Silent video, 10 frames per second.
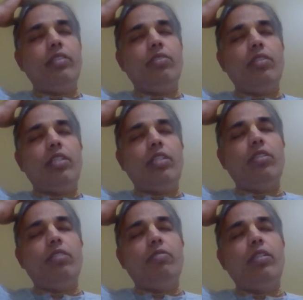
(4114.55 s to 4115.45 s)
So that's
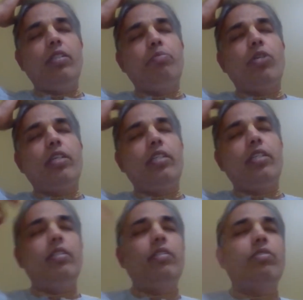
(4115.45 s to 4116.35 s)
it is very
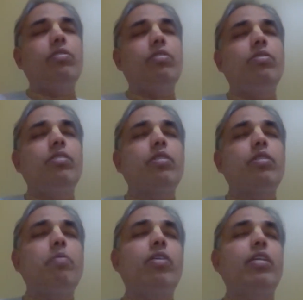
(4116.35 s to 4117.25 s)
important to
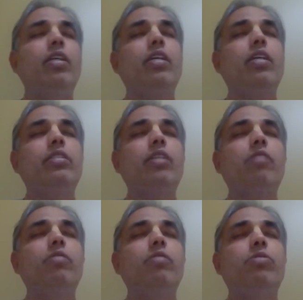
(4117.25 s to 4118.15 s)
somehow or other
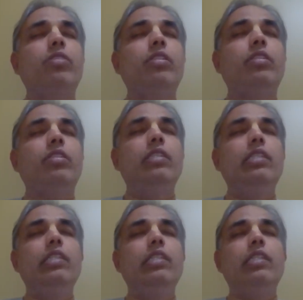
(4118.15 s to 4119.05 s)
serve devotees.
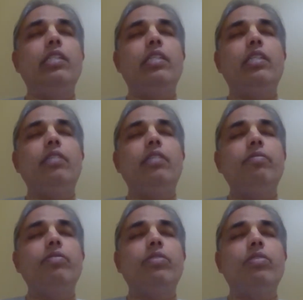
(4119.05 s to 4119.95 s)

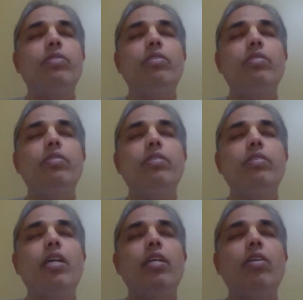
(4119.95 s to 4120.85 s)
So
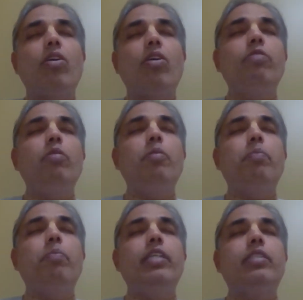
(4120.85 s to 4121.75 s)
then Lord will
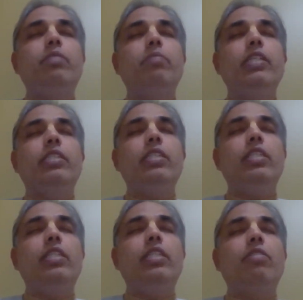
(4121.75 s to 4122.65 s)
be pleased by
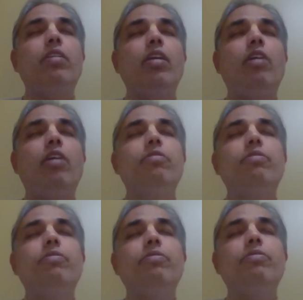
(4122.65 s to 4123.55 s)
seeing our
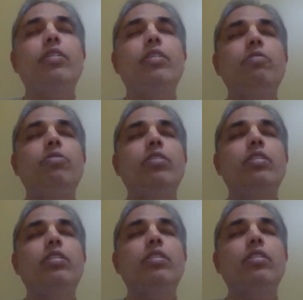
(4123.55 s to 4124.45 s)
love for the
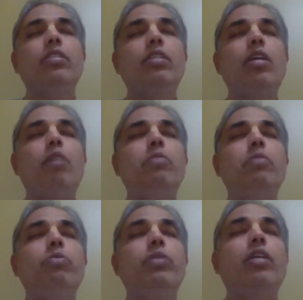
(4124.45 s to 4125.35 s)
devotees. Then
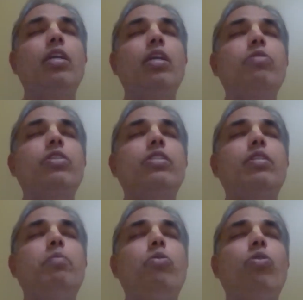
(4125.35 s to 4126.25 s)
obviously we can love
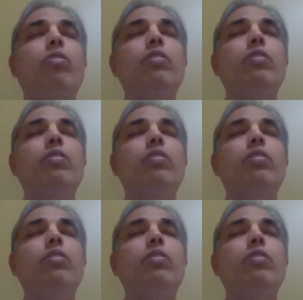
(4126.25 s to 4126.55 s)
Krishna more.